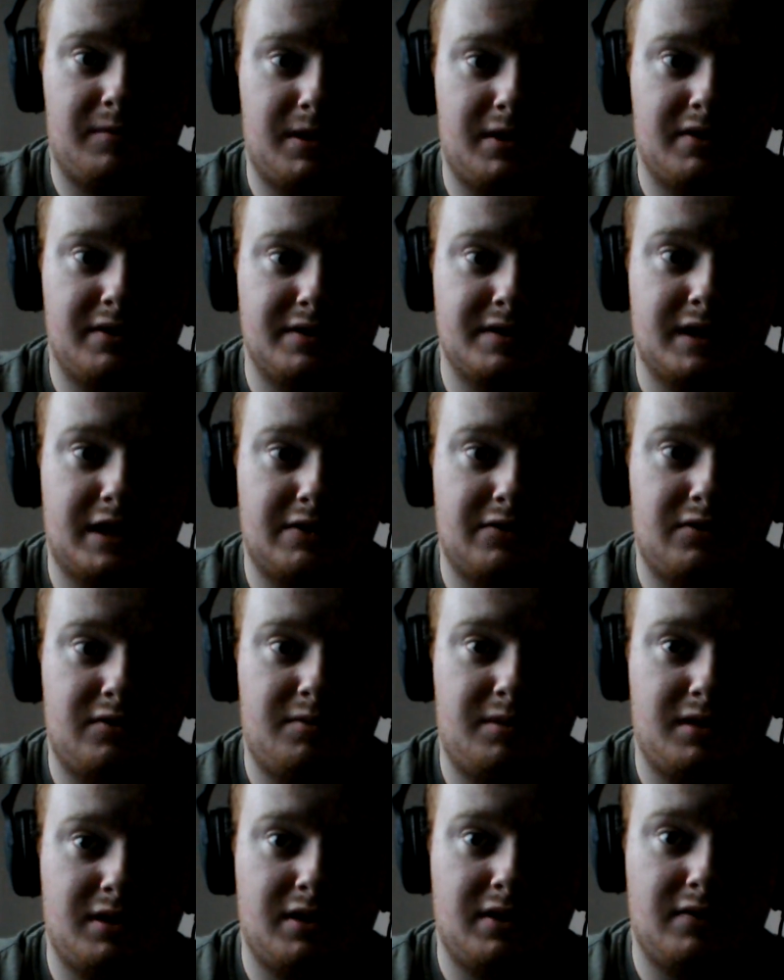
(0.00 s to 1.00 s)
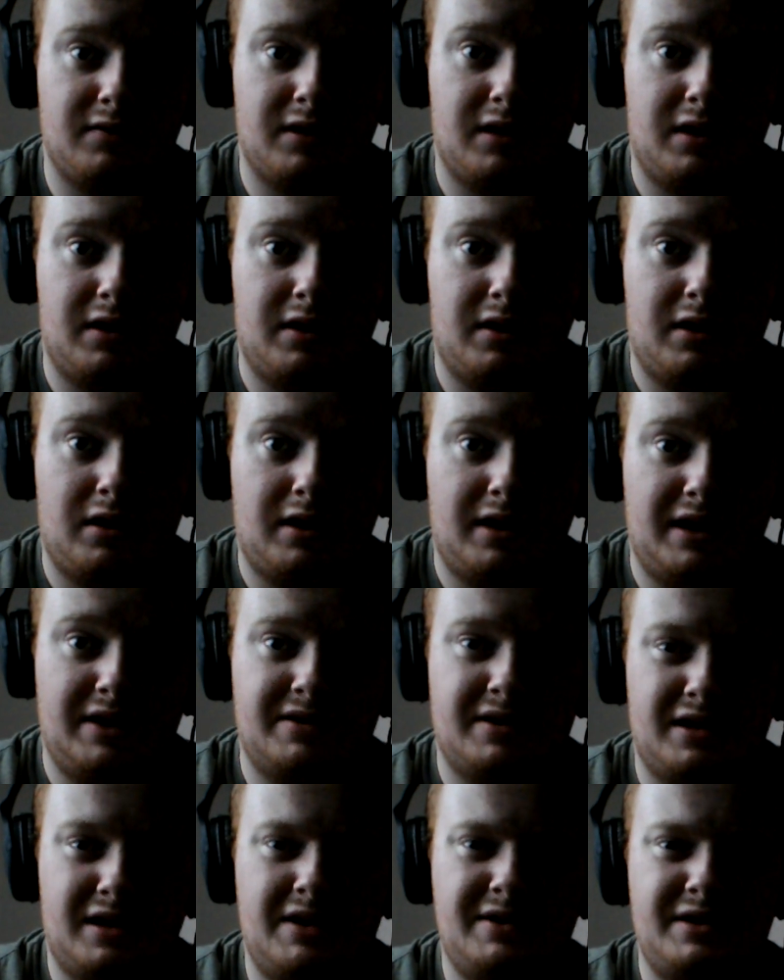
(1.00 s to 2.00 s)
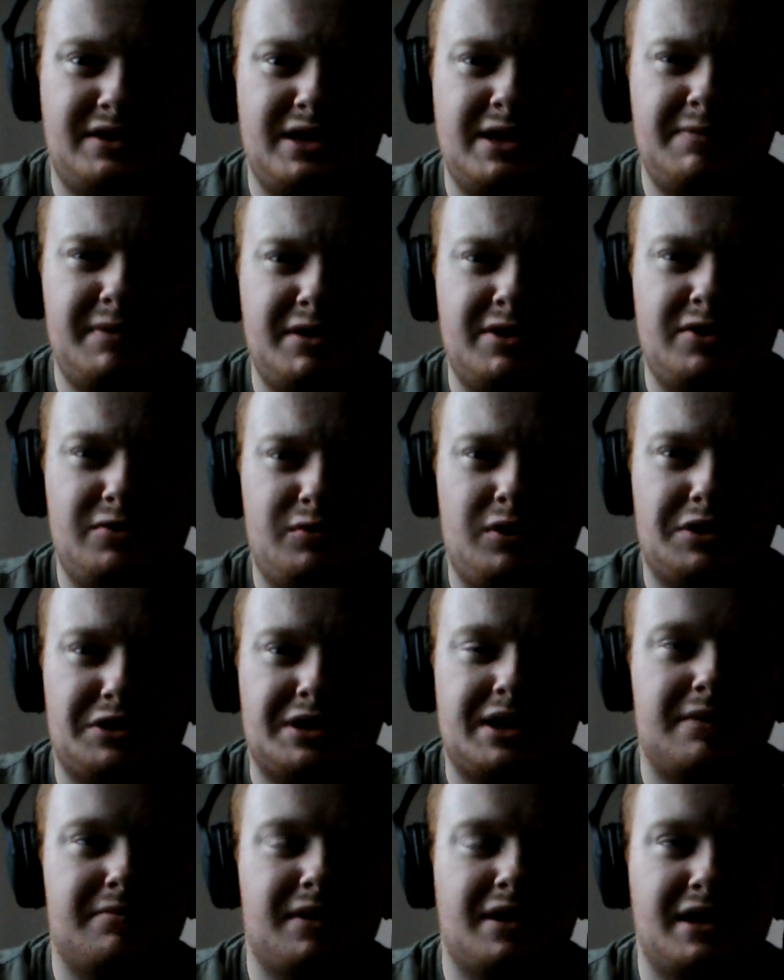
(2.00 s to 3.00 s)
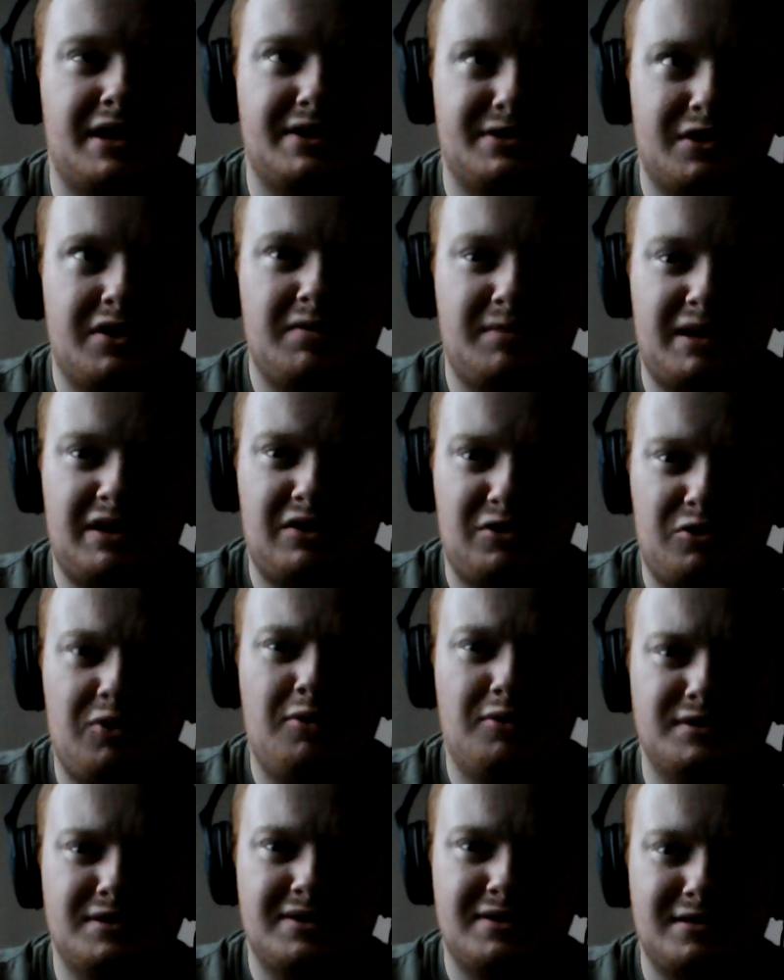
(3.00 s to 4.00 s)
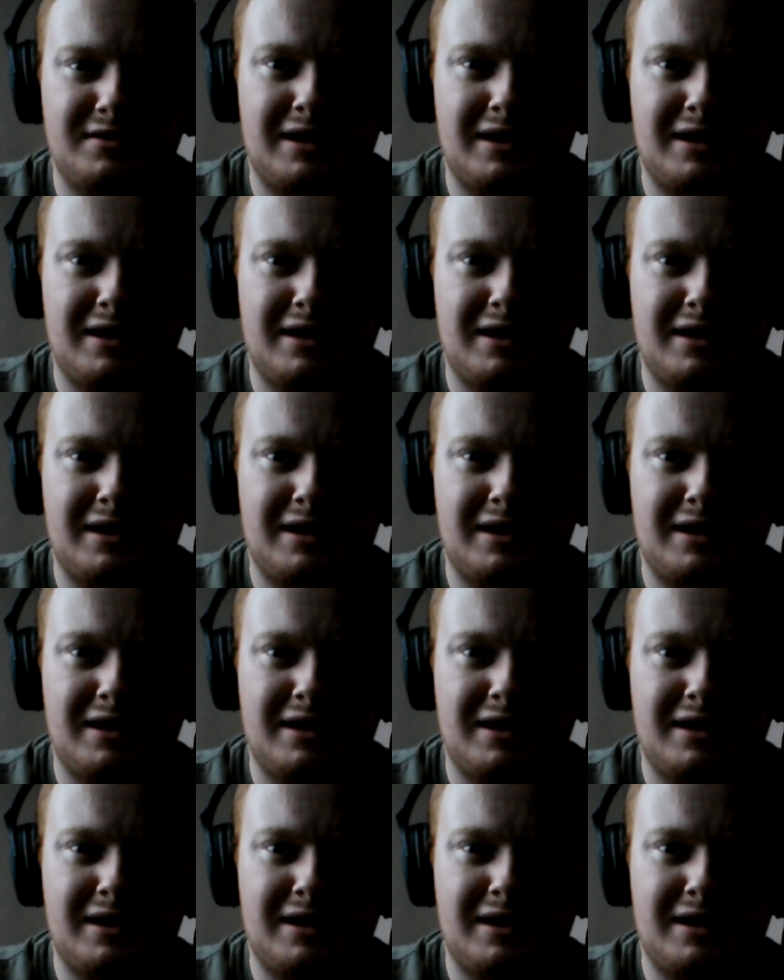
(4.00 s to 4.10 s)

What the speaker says: Because I do believe he's a GP2 world champion. He's got to be good.